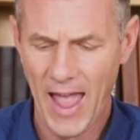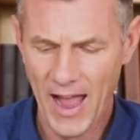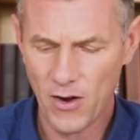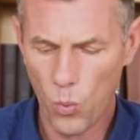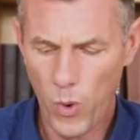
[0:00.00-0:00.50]

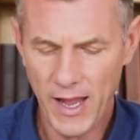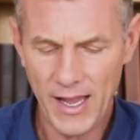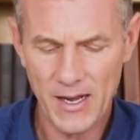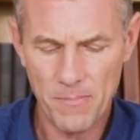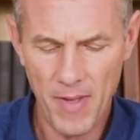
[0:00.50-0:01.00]
and
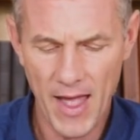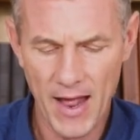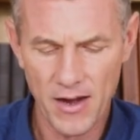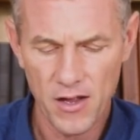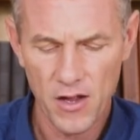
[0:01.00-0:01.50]
wicked
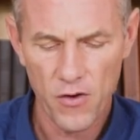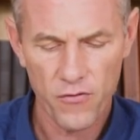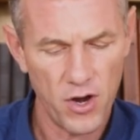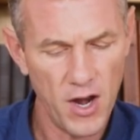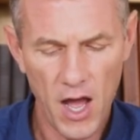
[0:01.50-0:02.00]
men,
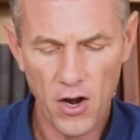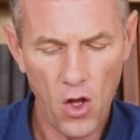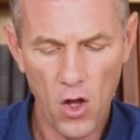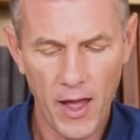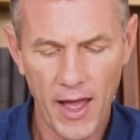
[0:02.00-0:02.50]
for not
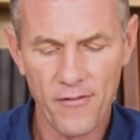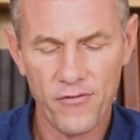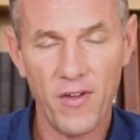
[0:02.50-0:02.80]
all have